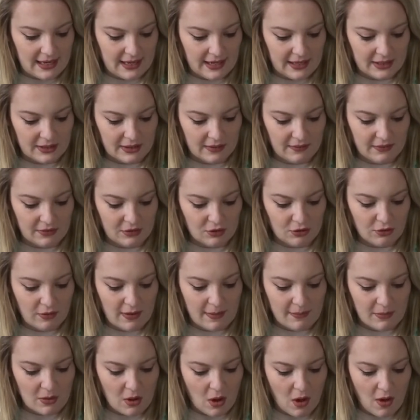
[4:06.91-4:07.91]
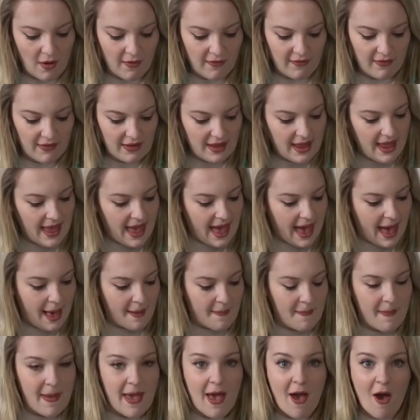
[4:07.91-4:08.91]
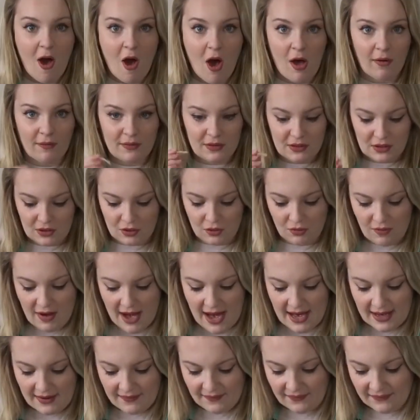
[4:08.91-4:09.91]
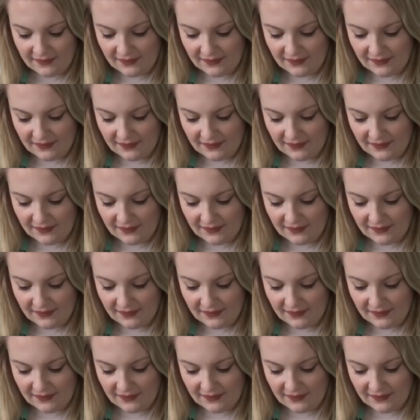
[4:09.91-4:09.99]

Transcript: So I've trimmed off a bit of string,